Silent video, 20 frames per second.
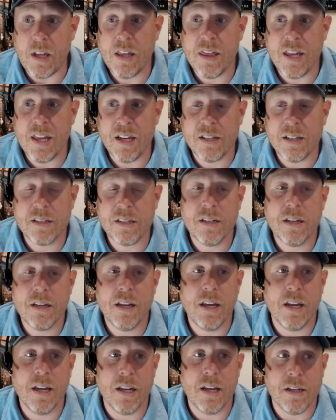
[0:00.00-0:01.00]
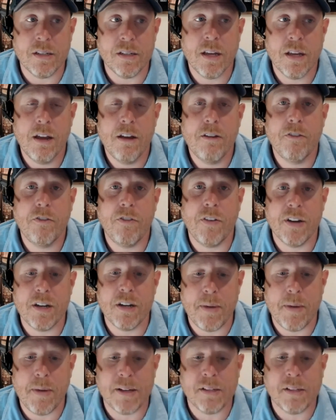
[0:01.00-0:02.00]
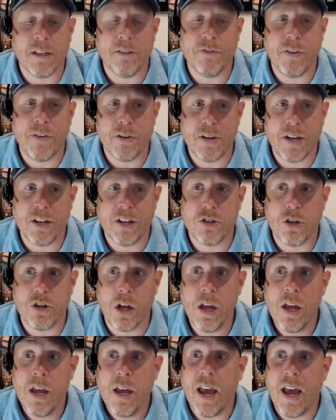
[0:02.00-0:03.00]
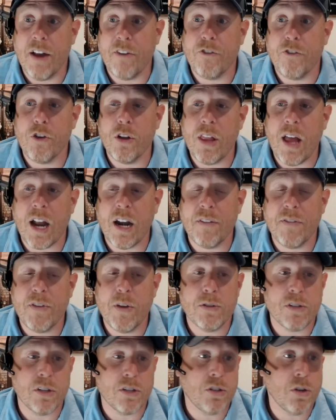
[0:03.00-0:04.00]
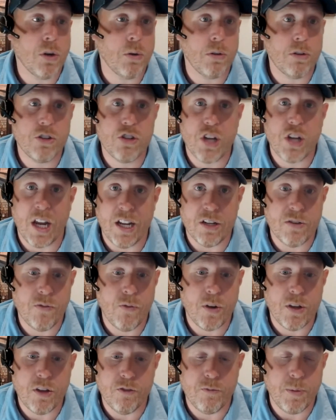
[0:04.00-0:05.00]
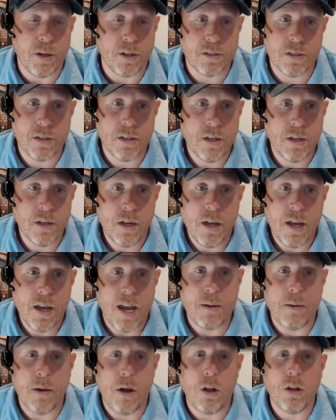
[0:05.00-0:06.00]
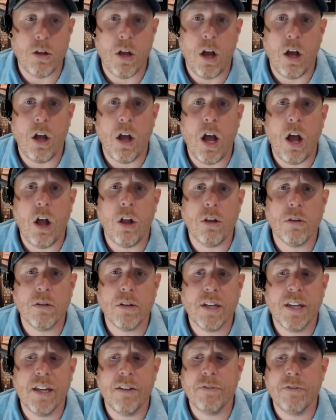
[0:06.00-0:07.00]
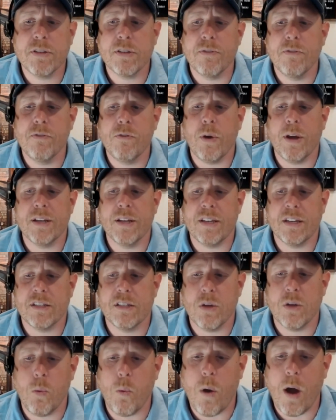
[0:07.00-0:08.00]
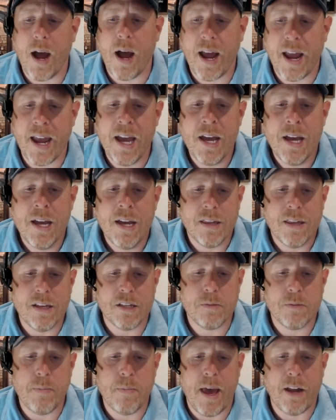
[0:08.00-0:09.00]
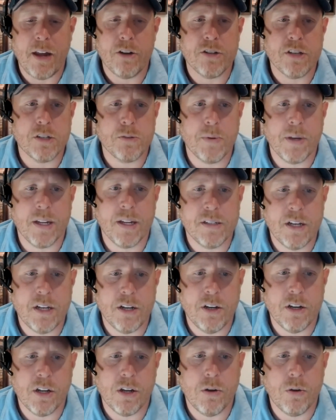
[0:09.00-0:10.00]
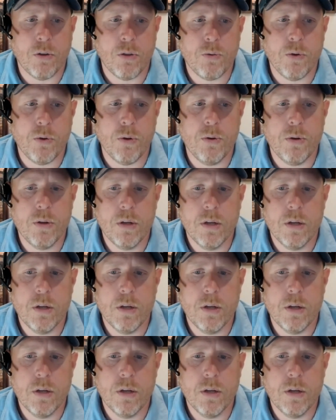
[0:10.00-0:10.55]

This is fundamental and foundational. And for a lot of you, it's a total change of what you've built. And I'll give some voice as to why this matters as we continue to go through.